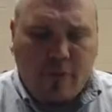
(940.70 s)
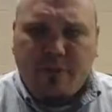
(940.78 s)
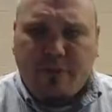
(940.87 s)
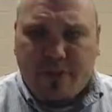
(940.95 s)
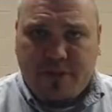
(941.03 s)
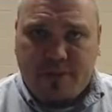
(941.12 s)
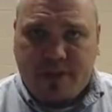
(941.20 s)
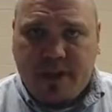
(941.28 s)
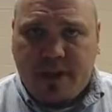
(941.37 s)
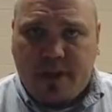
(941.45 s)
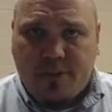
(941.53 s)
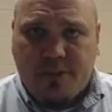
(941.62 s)
for
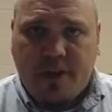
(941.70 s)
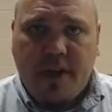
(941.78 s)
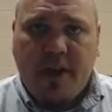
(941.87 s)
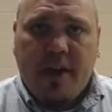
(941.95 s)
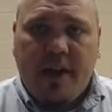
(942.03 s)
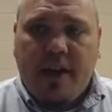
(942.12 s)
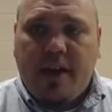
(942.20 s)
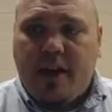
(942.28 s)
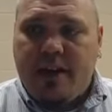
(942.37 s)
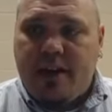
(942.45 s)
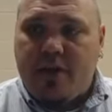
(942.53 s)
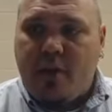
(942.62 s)
themselves.
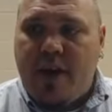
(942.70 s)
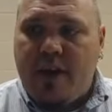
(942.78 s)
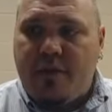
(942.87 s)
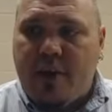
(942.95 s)
Another way of